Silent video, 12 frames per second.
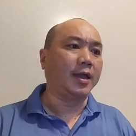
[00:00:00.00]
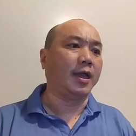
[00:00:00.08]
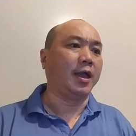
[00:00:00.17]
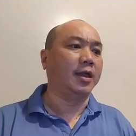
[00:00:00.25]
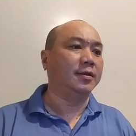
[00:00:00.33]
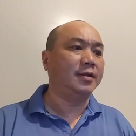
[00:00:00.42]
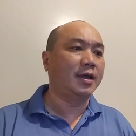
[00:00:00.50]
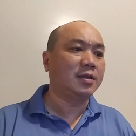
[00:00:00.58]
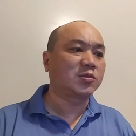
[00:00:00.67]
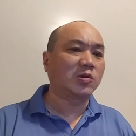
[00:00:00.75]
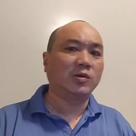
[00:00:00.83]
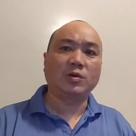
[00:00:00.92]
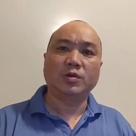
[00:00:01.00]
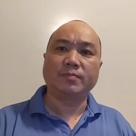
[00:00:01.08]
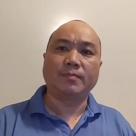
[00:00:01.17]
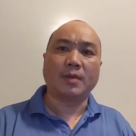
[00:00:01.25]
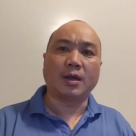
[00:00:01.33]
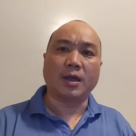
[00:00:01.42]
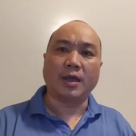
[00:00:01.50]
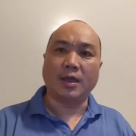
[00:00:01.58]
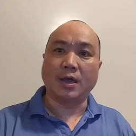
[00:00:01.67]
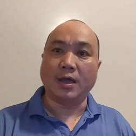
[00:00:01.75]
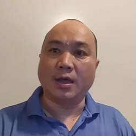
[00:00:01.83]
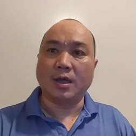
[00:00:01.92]
And that's conclude
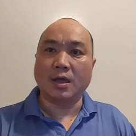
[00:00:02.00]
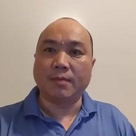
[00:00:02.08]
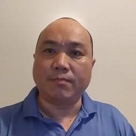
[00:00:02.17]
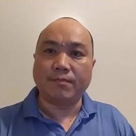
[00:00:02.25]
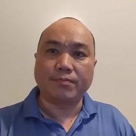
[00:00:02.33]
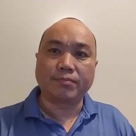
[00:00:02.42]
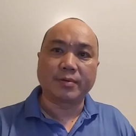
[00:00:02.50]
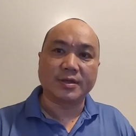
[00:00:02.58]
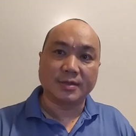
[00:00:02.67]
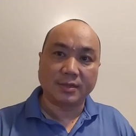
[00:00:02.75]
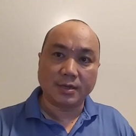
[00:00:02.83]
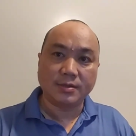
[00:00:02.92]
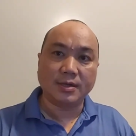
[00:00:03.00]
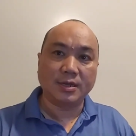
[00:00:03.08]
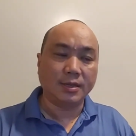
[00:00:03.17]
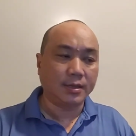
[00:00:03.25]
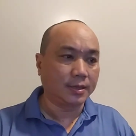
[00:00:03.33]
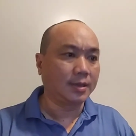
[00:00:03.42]
my presentation.